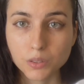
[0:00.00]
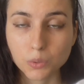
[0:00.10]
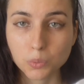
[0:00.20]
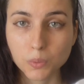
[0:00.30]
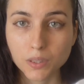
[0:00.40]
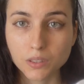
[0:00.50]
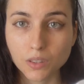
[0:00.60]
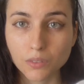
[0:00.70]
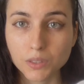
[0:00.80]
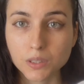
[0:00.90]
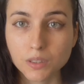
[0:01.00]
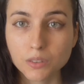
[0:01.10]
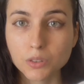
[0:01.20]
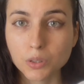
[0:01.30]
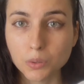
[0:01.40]
So 20 is
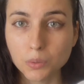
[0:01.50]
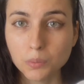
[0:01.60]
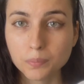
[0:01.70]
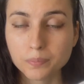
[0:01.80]
obviously 2.